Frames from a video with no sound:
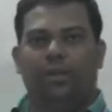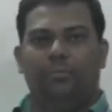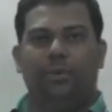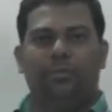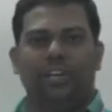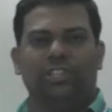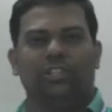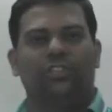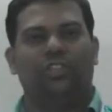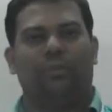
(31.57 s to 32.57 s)

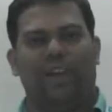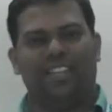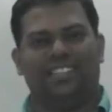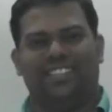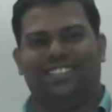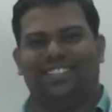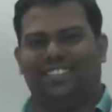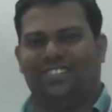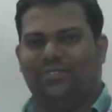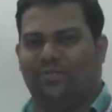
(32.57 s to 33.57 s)
Preparations of
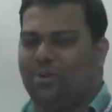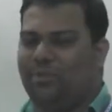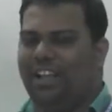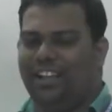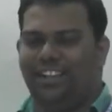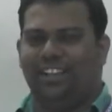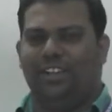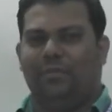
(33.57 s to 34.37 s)
acids. What beta?